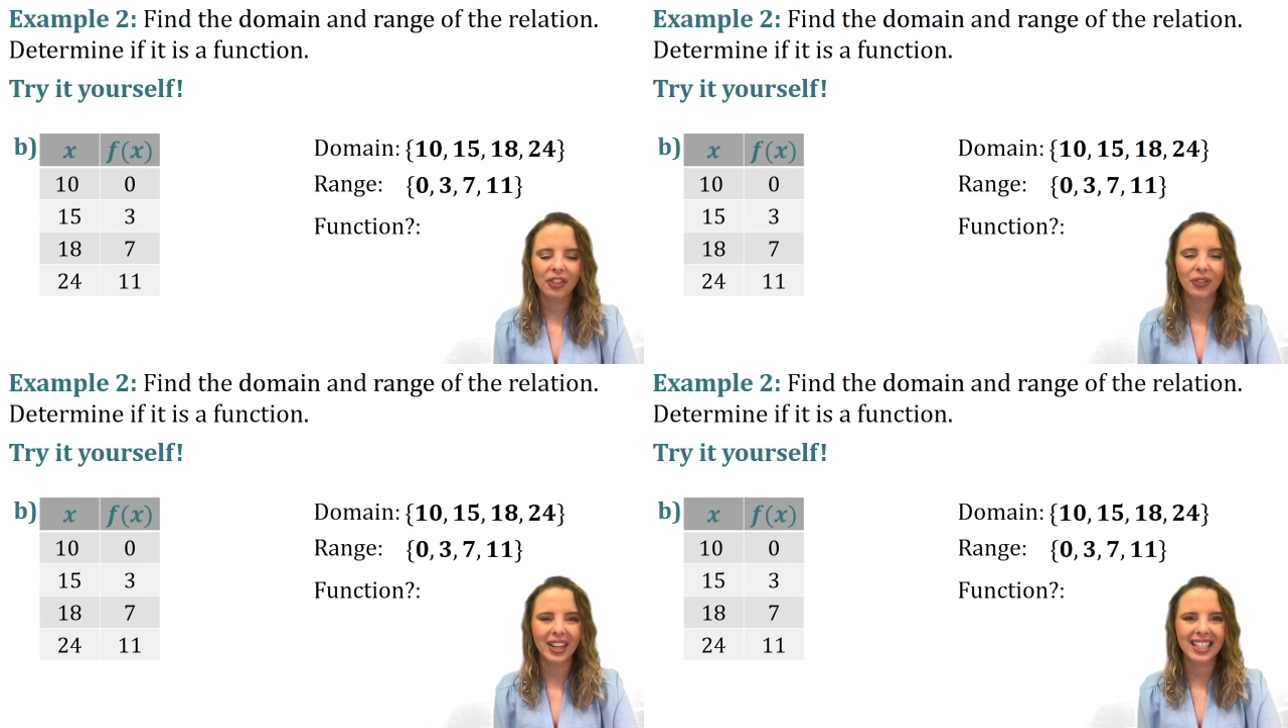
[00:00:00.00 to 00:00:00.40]

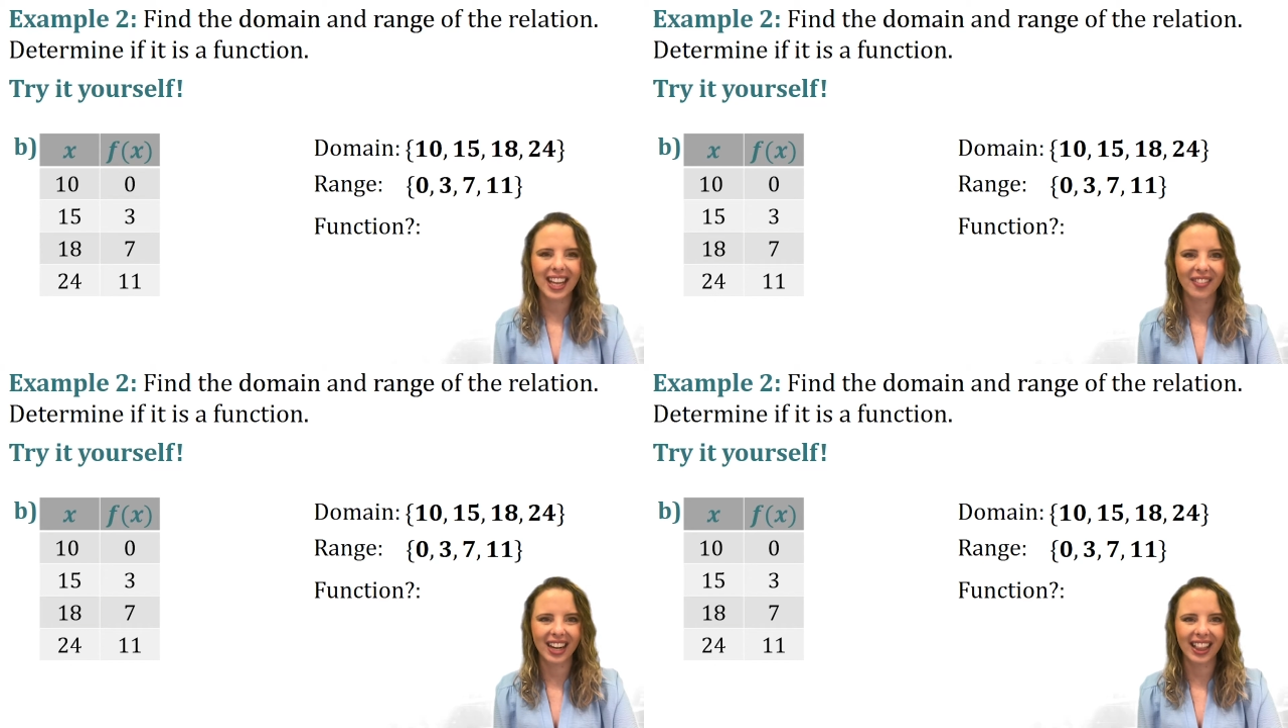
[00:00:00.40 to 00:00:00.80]
3,
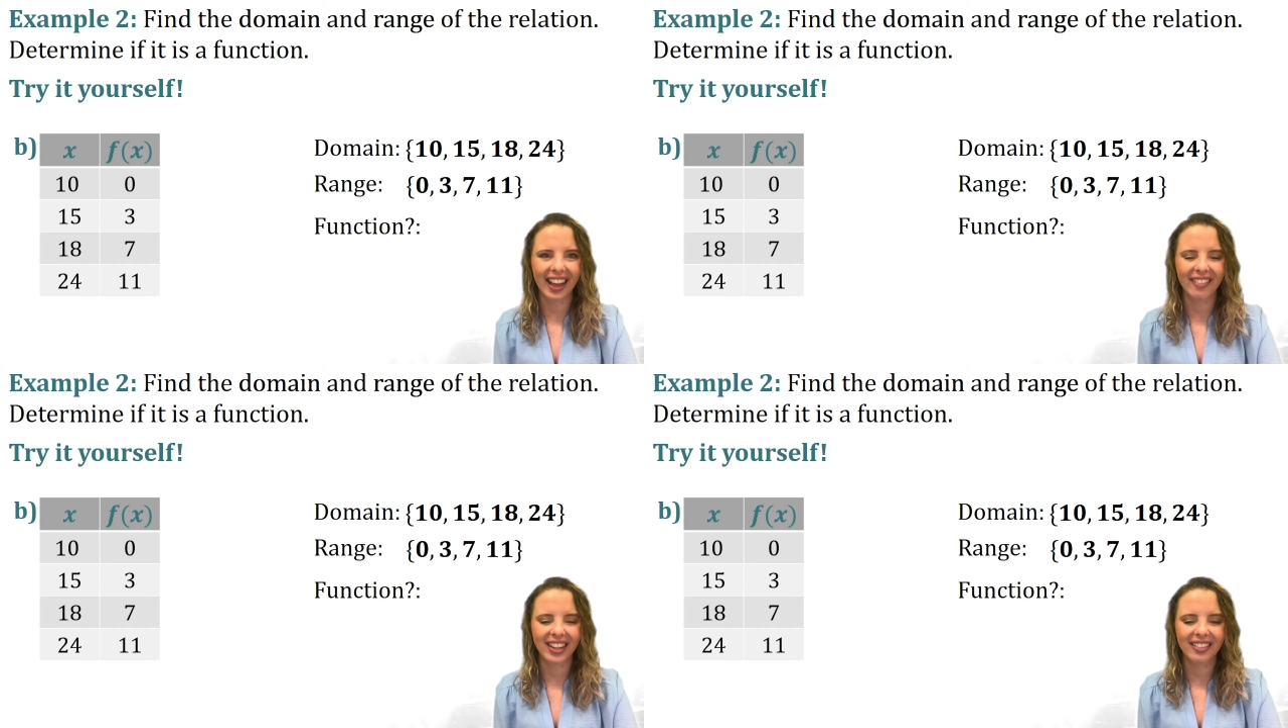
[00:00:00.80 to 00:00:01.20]
7,
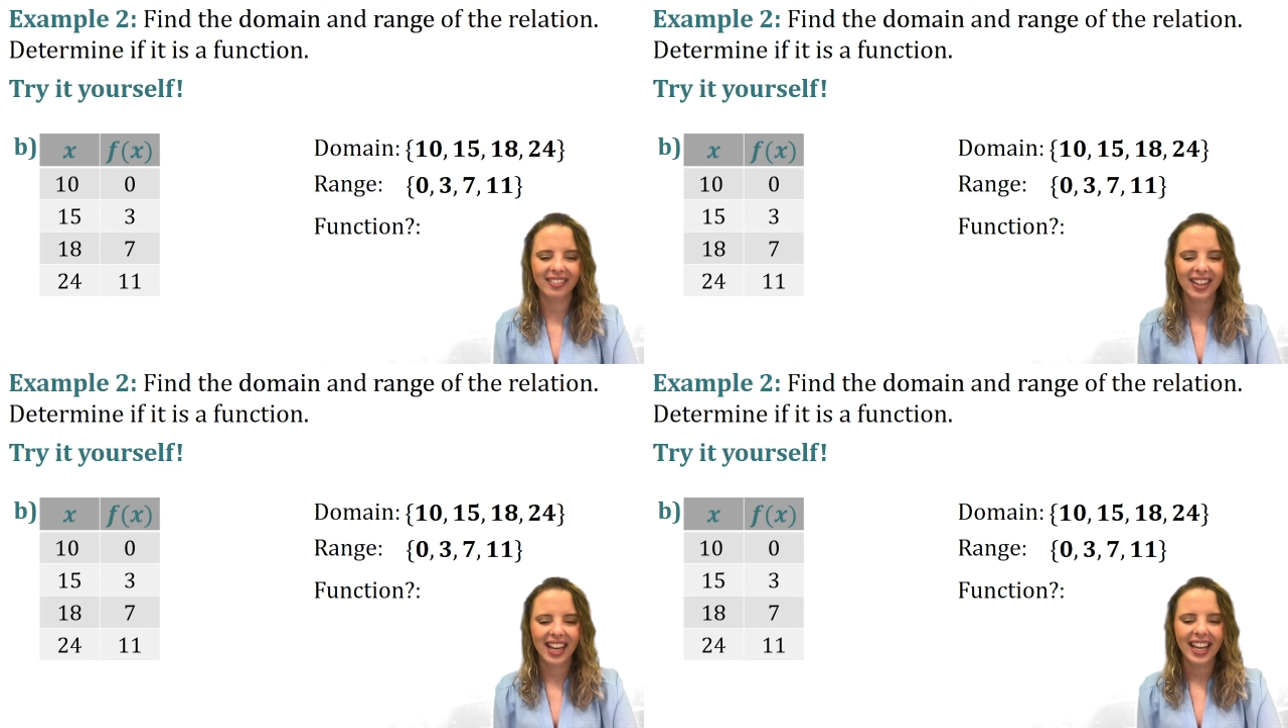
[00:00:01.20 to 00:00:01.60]
11.
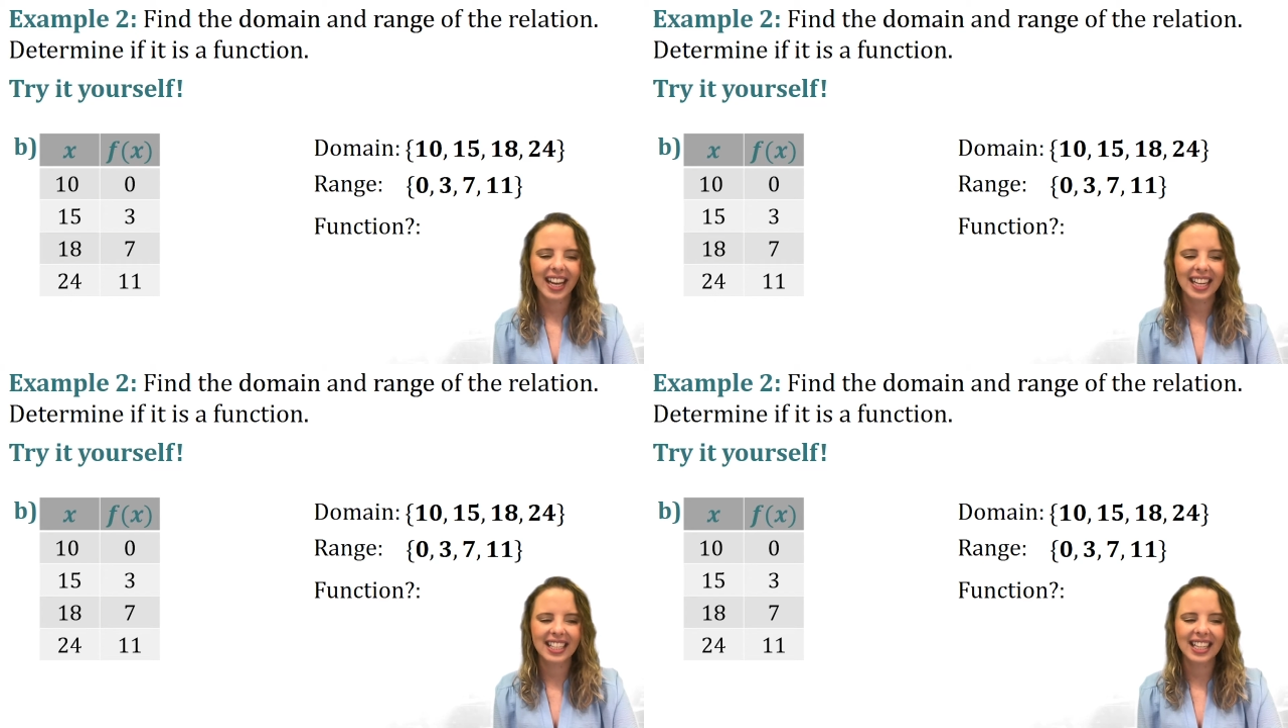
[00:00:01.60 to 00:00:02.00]

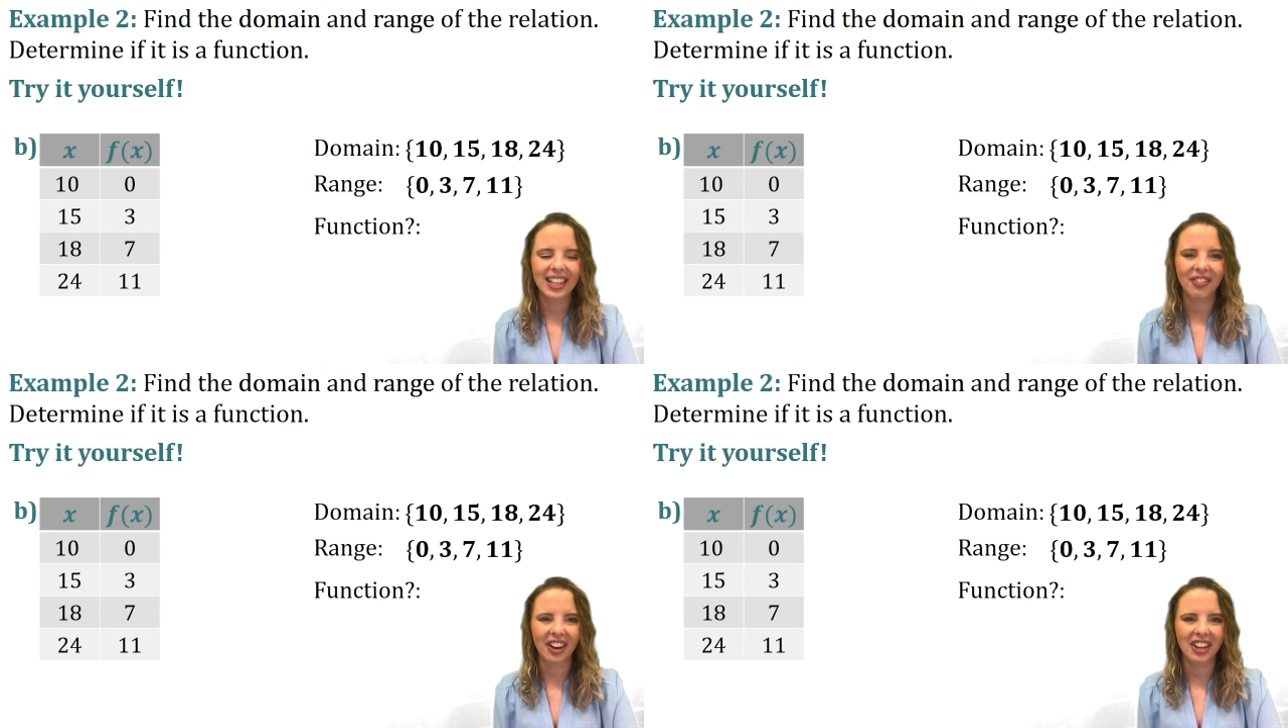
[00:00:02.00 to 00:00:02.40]
Is this
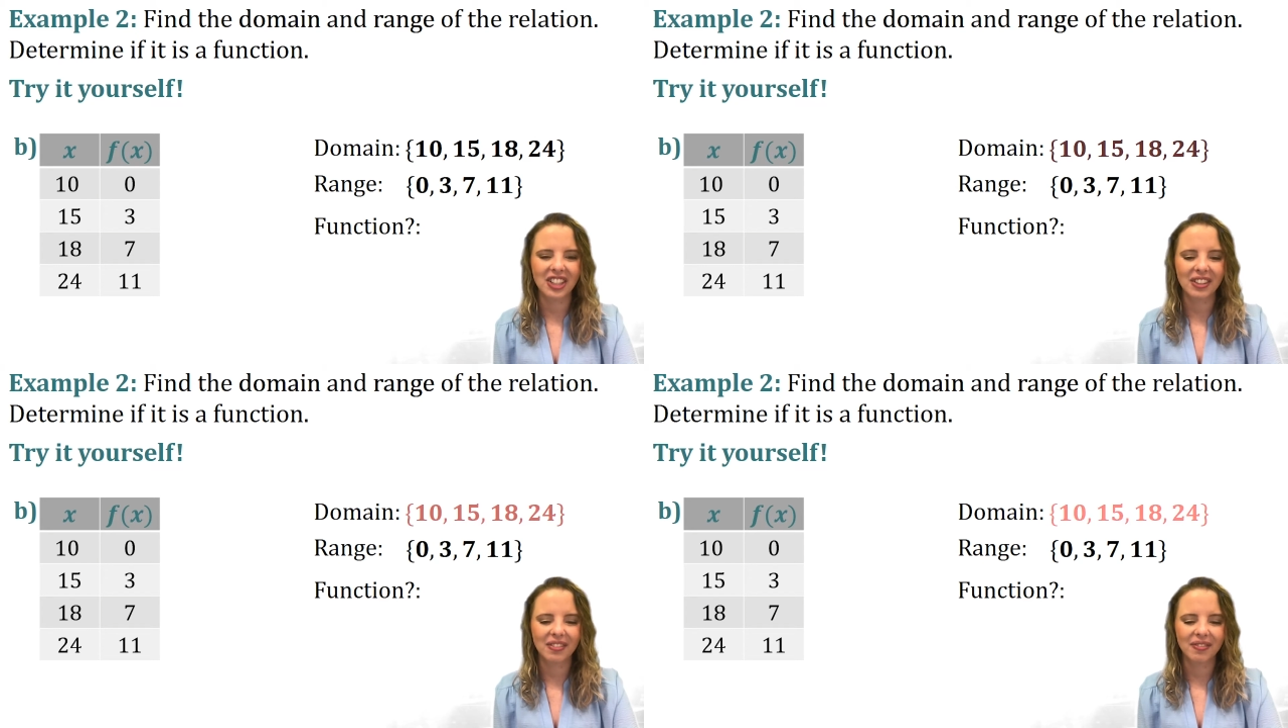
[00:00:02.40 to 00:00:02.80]
a
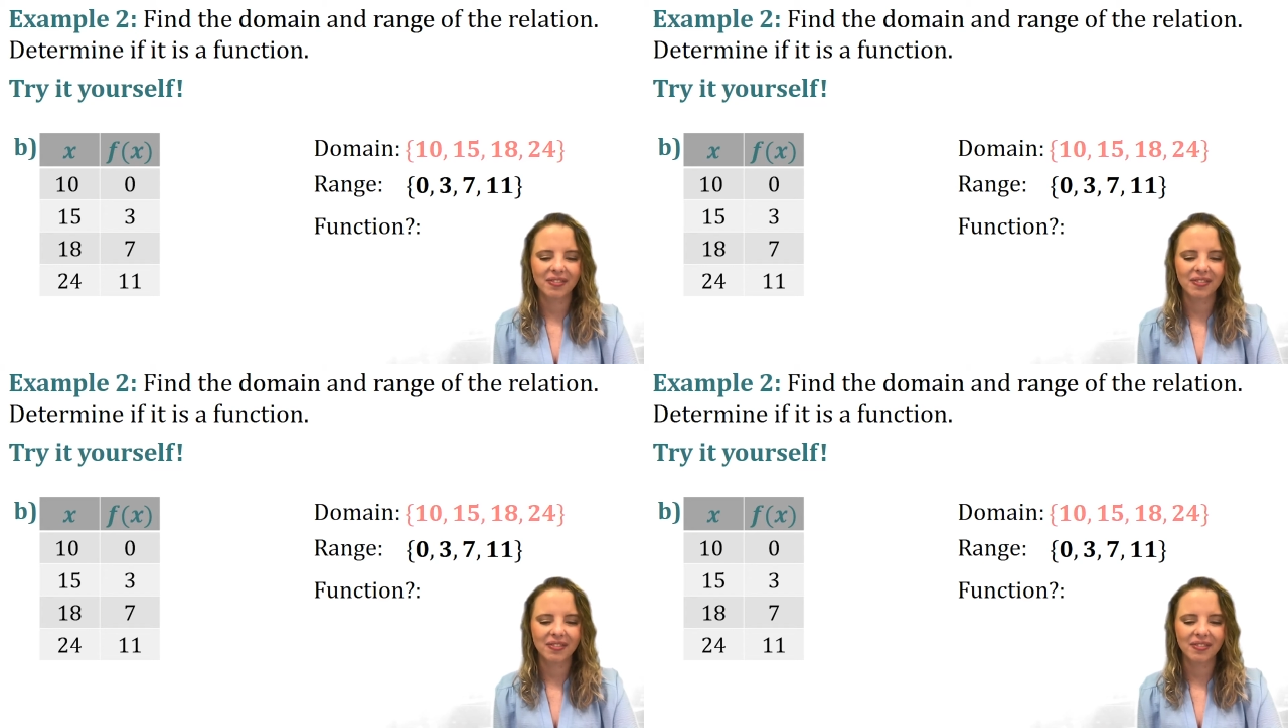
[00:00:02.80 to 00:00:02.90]
function?